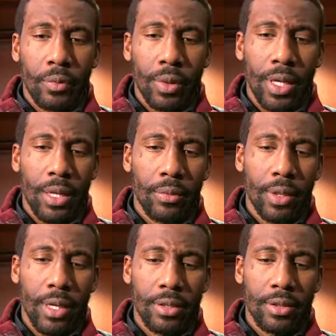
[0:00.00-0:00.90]
We
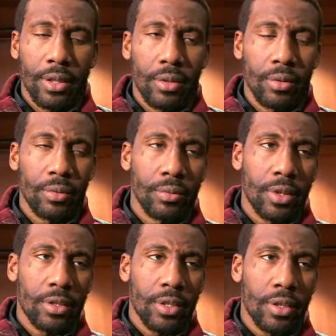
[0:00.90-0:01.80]
gotta still
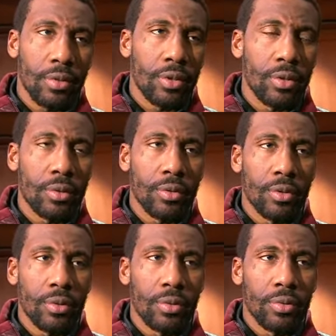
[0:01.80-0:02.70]
continue
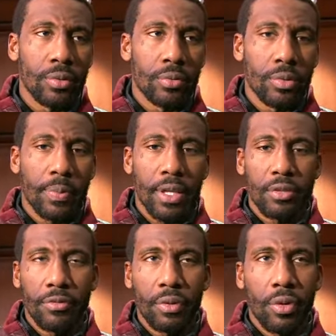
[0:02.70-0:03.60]
to space
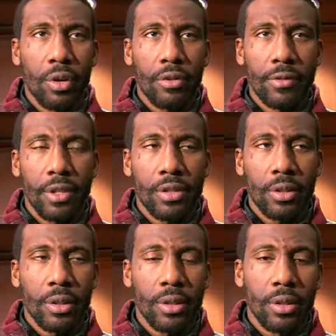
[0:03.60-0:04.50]
the floor
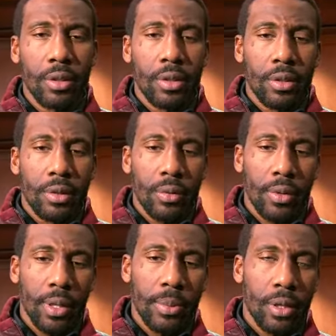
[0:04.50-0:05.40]
offensively.
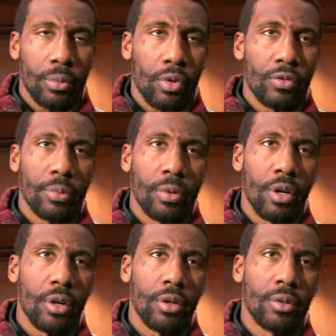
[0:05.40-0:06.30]
We gotta be able to move the
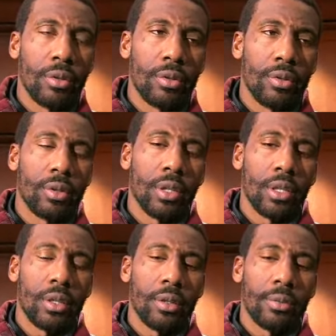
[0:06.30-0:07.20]
ball.
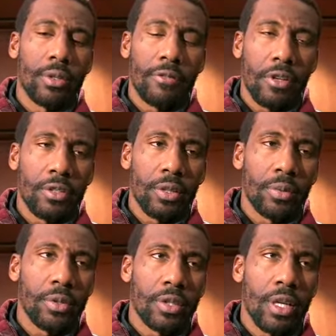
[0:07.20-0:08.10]
Defensively,
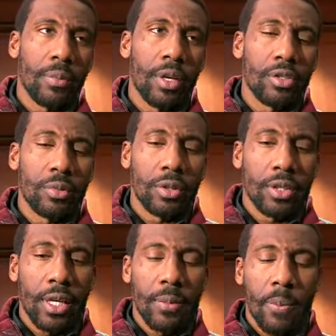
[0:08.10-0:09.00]
we just got to make sure we
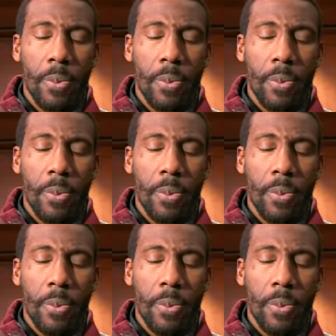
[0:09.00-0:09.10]
stay